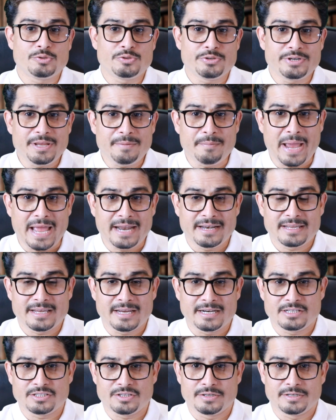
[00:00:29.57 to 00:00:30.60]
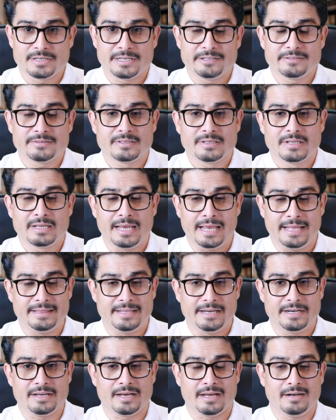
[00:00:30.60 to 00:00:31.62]
three main categories, and
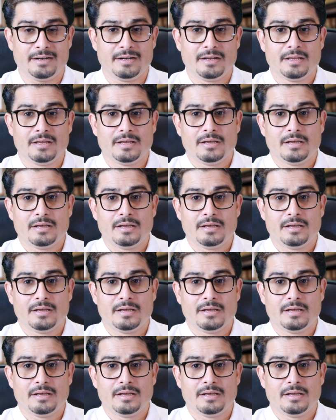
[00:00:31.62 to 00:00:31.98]
that are